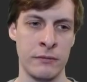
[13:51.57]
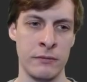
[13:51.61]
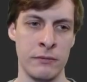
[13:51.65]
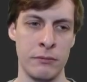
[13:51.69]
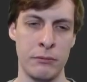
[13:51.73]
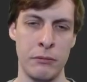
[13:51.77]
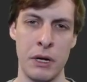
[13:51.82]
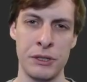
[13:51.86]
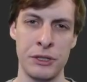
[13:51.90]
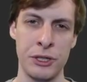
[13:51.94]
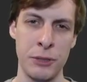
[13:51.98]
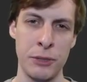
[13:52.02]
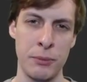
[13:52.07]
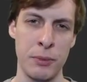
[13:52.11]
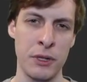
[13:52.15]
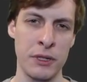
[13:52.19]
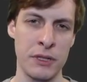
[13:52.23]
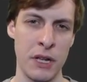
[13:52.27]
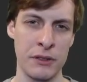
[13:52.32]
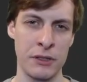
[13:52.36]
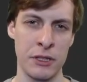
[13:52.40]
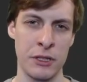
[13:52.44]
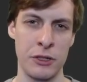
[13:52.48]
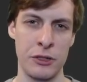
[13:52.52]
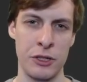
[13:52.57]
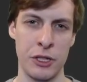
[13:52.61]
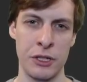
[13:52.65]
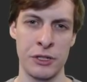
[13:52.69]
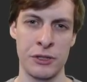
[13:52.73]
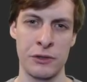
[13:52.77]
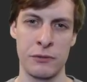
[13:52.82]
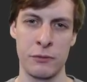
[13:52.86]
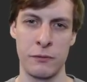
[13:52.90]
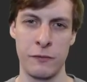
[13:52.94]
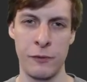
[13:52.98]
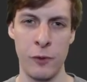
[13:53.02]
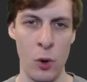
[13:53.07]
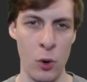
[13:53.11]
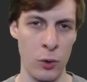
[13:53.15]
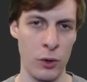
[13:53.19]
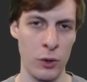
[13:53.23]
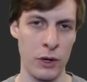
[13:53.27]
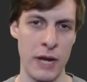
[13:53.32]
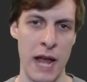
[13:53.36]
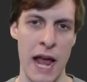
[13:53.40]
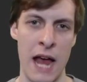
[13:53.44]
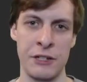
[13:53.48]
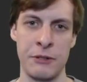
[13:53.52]
But super doesn't just
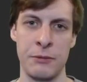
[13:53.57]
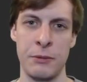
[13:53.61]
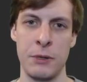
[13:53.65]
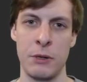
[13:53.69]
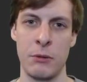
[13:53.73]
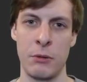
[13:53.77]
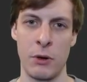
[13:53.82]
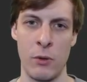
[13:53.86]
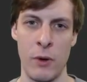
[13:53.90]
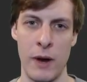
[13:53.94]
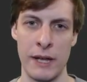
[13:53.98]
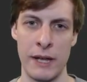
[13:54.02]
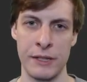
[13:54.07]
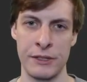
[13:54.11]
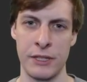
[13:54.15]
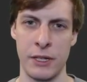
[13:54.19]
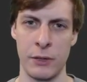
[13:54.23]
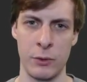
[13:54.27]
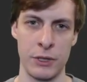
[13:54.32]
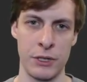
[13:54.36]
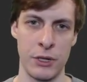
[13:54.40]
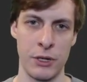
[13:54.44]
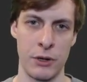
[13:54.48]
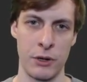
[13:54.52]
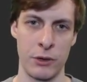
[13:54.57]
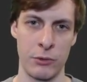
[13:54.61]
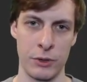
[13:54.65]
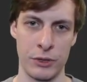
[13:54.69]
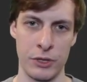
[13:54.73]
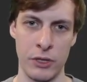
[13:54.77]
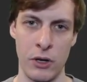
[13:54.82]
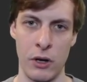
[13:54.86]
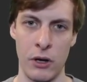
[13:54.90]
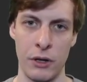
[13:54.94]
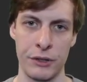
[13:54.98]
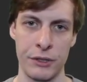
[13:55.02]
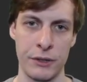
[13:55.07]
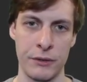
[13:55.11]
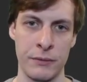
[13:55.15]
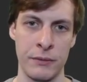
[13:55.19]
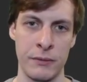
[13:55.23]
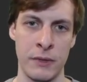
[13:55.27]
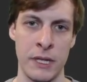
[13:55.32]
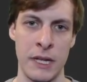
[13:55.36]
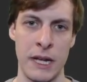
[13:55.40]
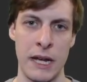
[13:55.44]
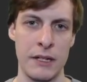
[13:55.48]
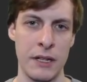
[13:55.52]
forward attribute requests and return the result.
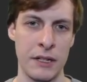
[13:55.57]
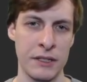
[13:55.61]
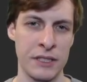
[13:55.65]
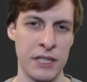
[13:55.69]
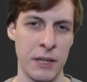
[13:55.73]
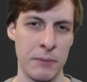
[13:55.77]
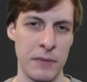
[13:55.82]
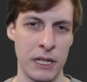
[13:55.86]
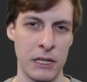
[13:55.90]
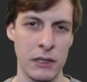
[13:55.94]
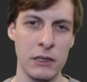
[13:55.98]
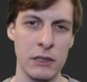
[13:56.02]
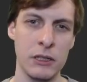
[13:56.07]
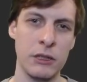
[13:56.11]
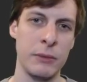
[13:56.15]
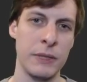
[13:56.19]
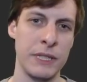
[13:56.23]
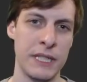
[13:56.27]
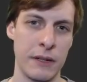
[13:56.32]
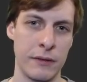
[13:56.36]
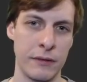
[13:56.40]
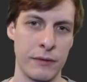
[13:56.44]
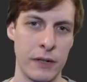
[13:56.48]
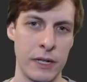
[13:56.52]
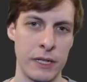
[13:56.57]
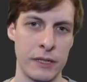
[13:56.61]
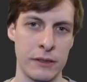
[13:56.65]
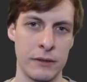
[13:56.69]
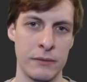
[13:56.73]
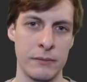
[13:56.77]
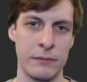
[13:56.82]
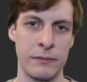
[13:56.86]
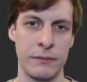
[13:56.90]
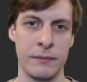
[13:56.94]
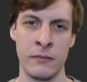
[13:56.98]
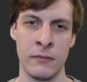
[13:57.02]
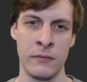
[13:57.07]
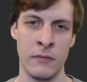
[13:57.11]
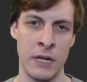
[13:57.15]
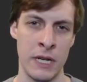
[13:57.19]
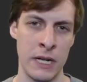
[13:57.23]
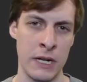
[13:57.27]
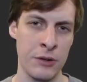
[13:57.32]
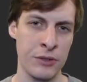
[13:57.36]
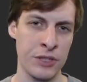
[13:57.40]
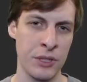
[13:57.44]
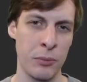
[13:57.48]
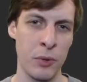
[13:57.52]
It does something a little bit different.
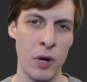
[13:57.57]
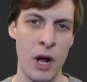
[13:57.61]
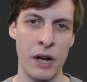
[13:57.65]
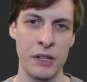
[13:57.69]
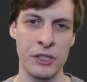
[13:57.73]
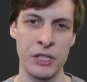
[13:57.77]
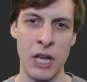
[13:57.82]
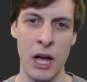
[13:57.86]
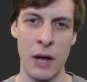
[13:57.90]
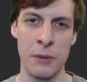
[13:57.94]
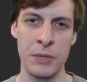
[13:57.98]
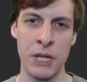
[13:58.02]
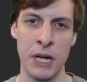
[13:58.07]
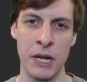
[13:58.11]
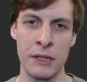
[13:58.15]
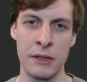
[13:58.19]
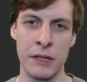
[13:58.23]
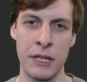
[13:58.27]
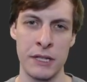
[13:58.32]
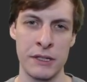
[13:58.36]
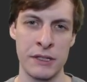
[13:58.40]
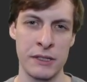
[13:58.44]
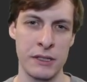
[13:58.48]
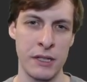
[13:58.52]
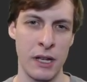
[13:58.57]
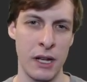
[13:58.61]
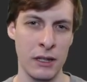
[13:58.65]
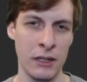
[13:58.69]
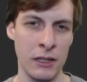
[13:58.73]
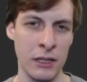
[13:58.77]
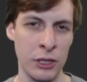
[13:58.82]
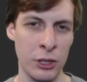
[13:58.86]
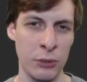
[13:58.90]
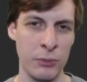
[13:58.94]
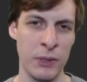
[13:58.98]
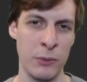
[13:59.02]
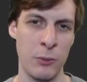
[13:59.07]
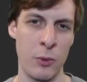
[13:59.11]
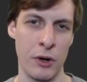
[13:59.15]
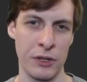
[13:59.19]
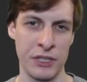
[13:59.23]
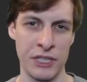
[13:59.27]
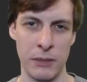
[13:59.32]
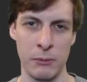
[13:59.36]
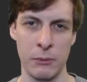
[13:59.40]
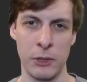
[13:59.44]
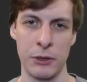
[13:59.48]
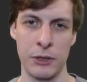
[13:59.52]
Here's a proxy object that's a little bit more
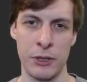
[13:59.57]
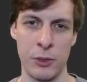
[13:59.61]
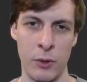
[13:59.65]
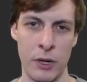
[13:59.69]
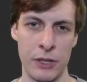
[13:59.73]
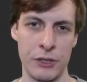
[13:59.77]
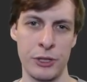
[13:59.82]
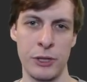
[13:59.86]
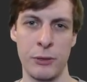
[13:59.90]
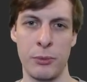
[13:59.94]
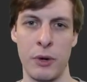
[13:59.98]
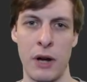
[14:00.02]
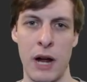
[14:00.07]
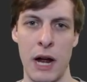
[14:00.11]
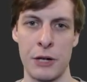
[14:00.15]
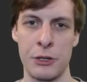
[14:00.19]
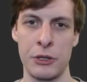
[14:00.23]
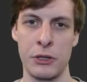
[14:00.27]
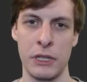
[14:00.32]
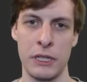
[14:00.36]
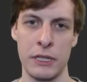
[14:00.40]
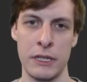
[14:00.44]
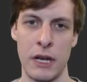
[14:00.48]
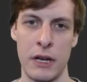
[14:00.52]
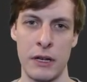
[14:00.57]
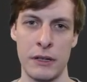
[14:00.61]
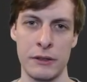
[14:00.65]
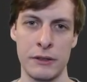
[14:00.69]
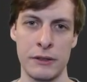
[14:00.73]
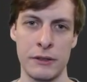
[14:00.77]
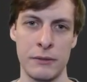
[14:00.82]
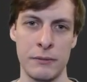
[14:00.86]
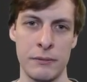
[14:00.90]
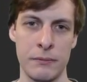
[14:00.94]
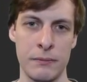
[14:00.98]
similar to what super actually does.